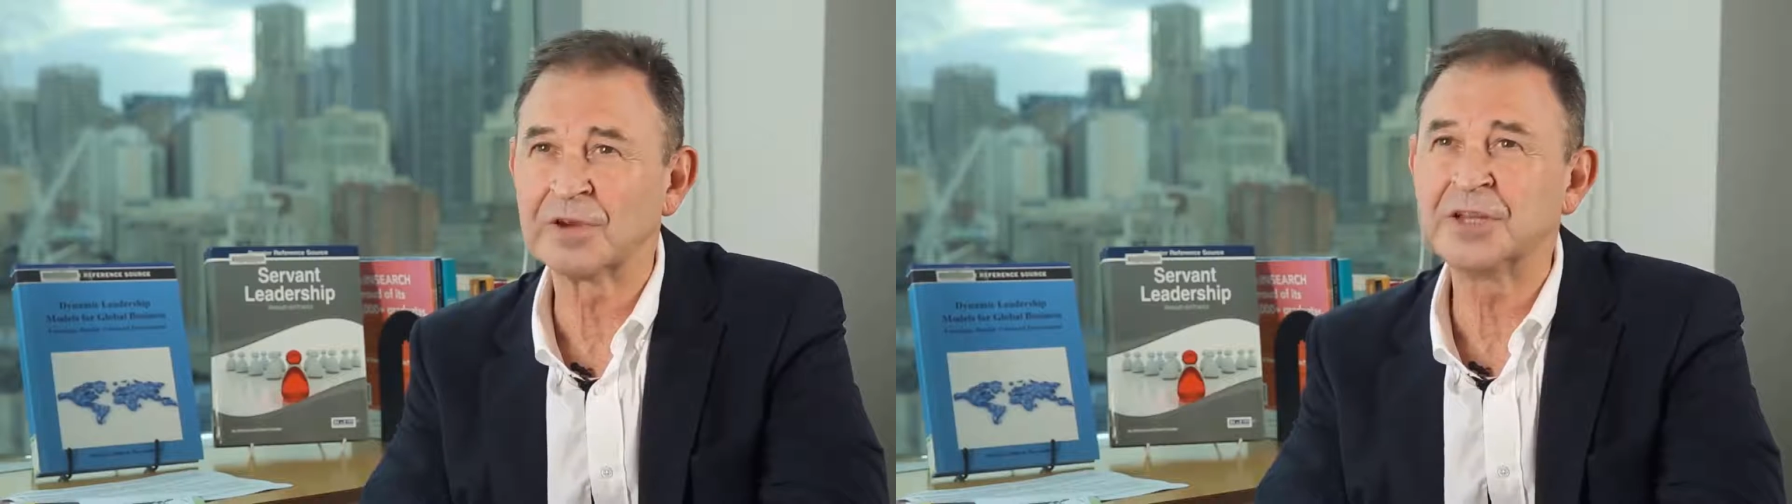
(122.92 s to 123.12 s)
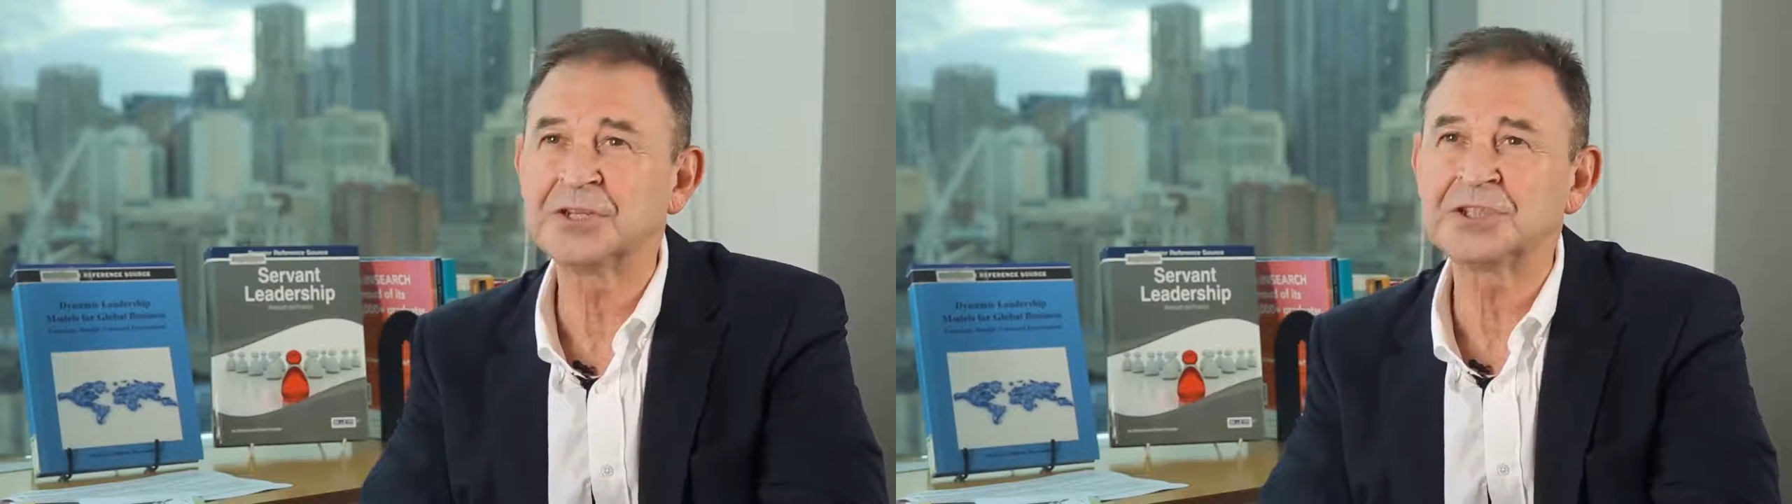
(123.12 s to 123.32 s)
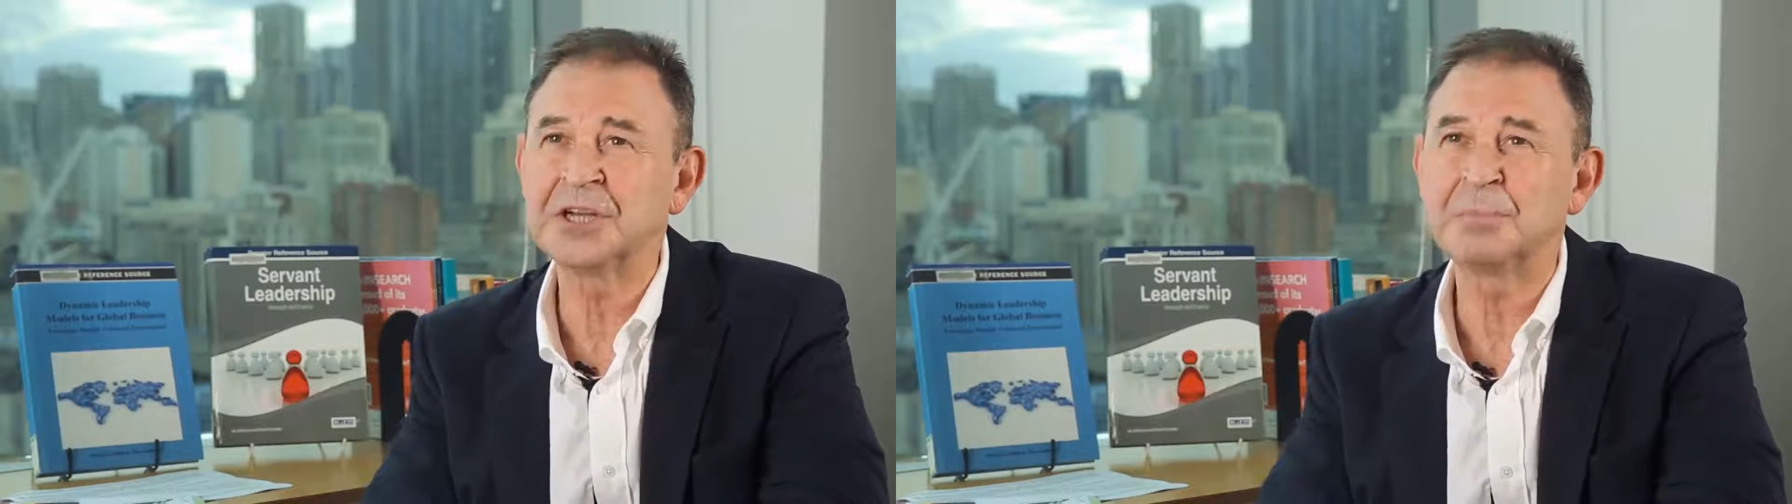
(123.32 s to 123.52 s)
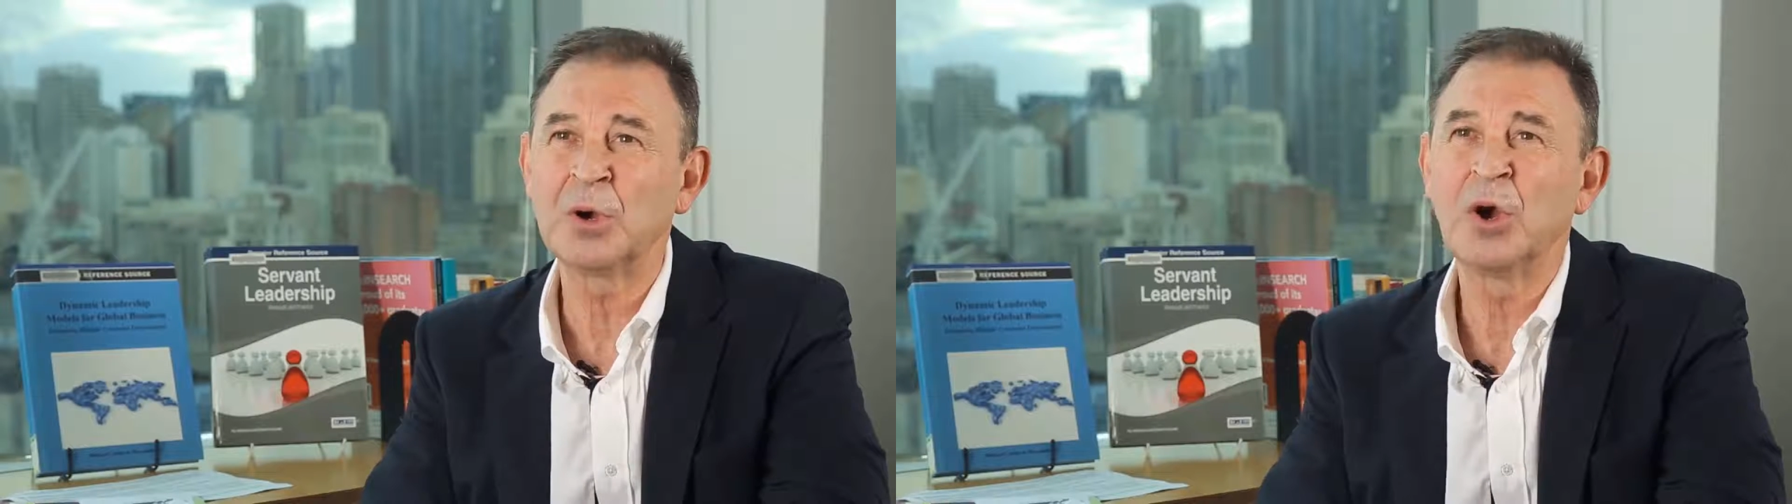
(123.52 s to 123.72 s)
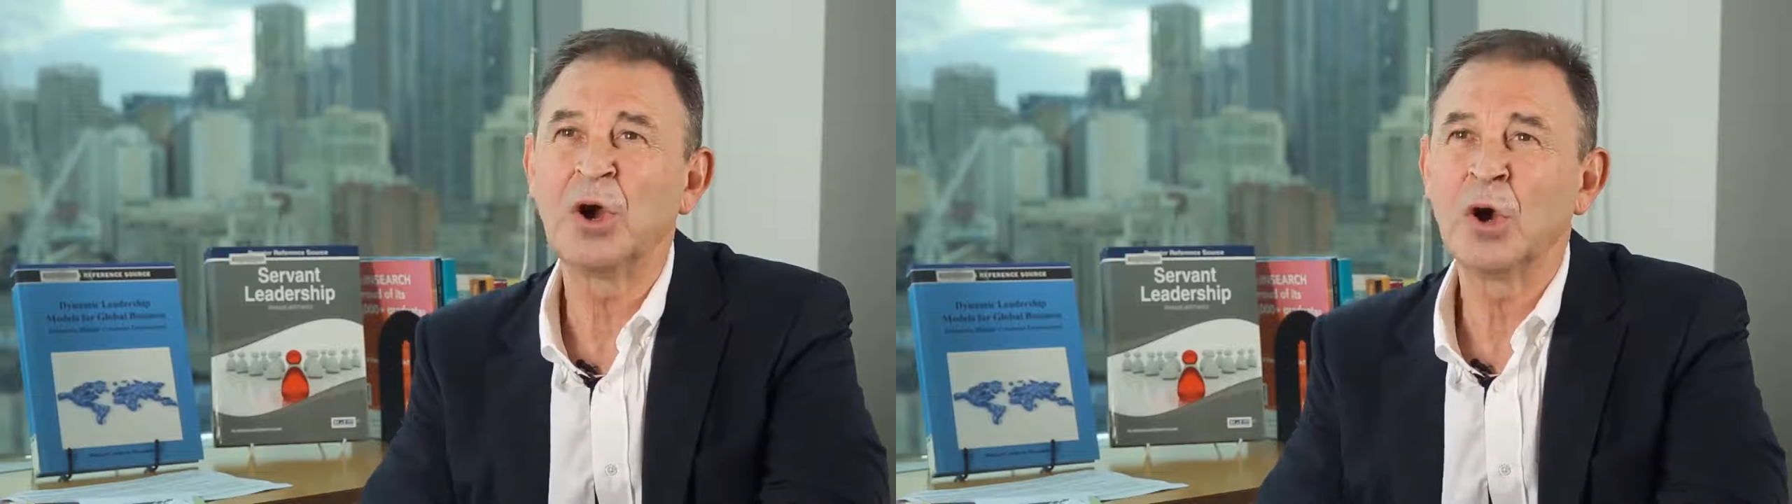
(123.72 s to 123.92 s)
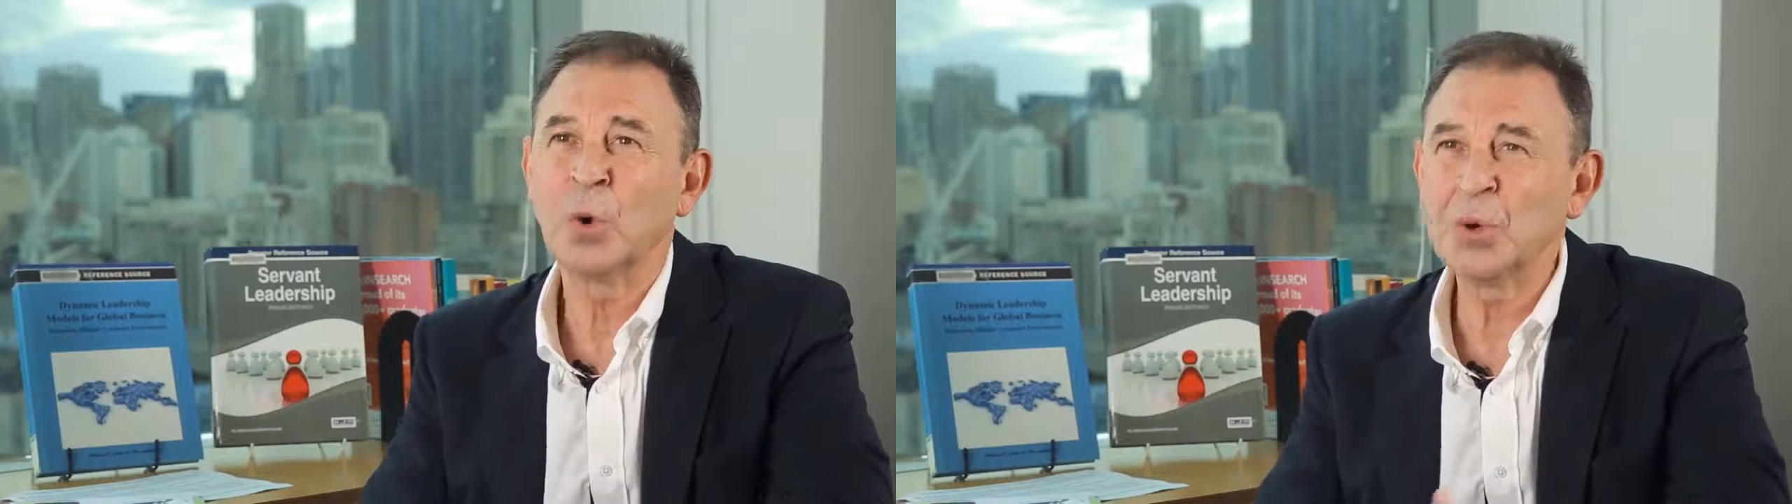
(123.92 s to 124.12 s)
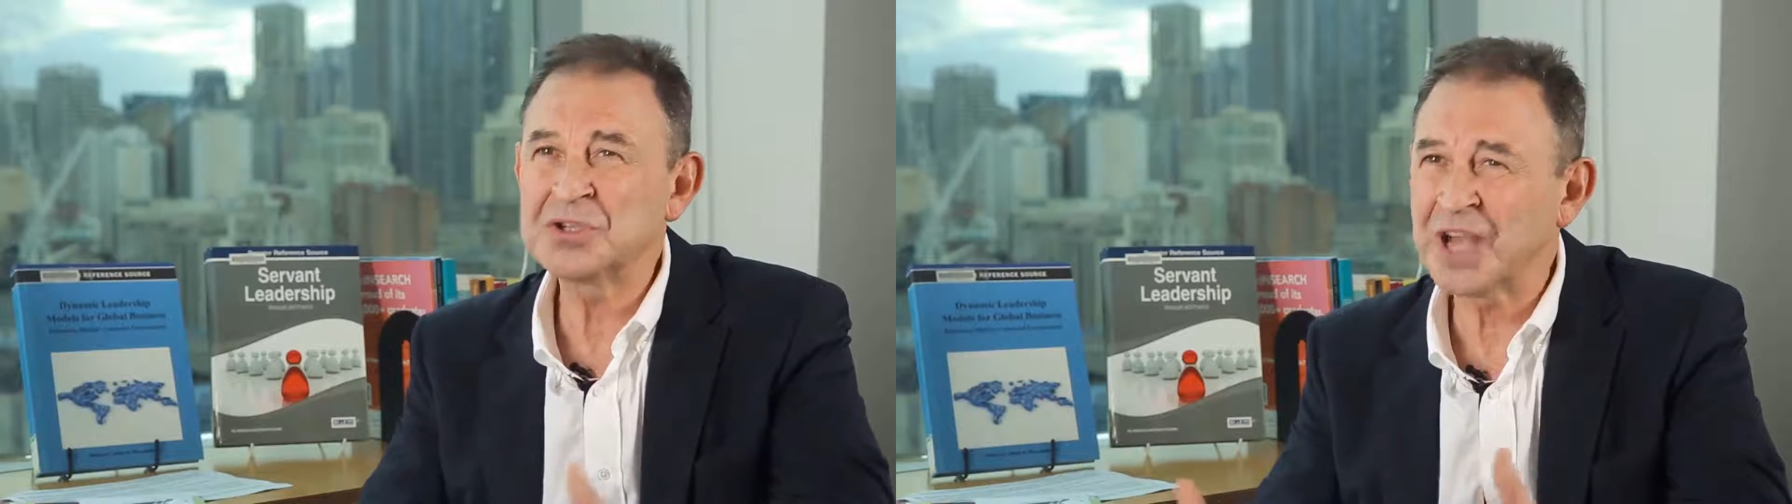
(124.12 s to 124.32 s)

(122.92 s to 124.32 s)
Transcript: leadership which